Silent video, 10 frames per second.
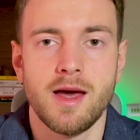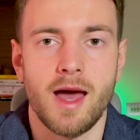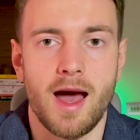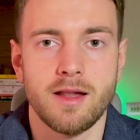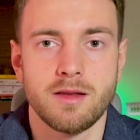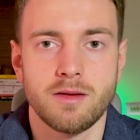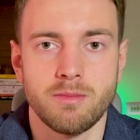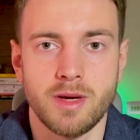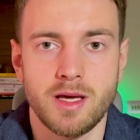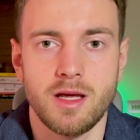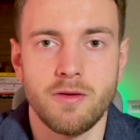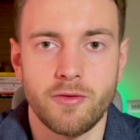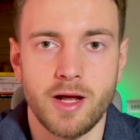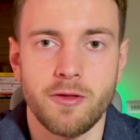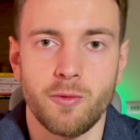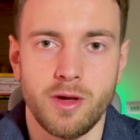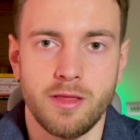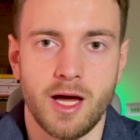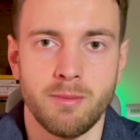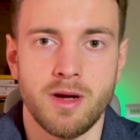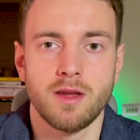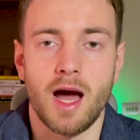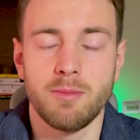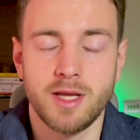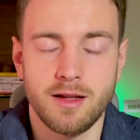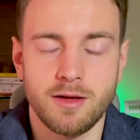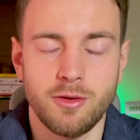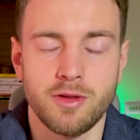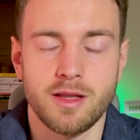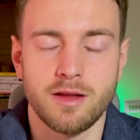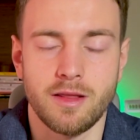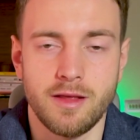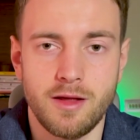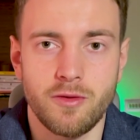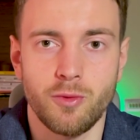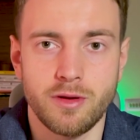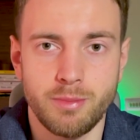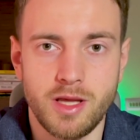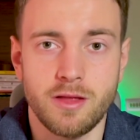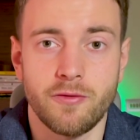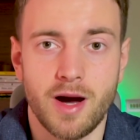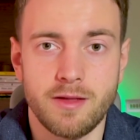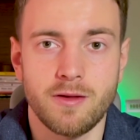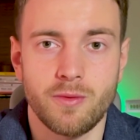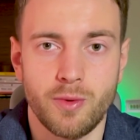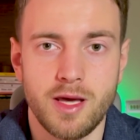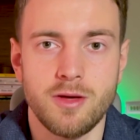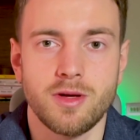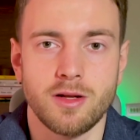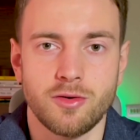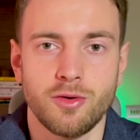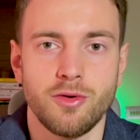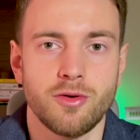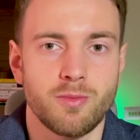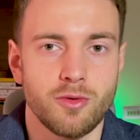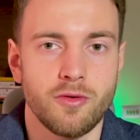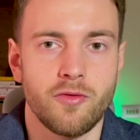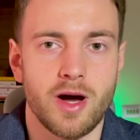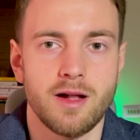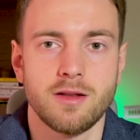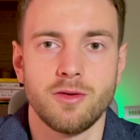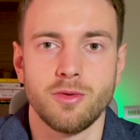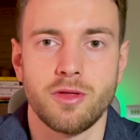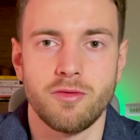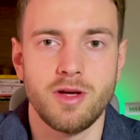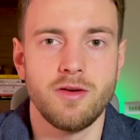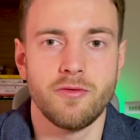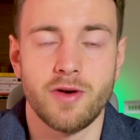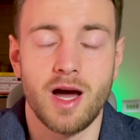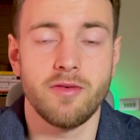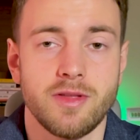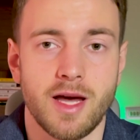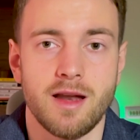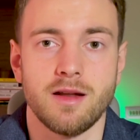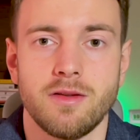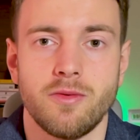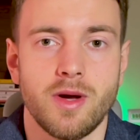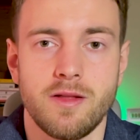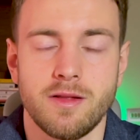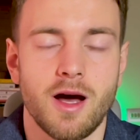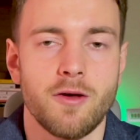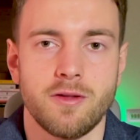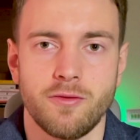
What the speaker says: and making friends with them. I'm telling you that this will be the fastest way you can grow your profile to 3, 5, 10 and 20,000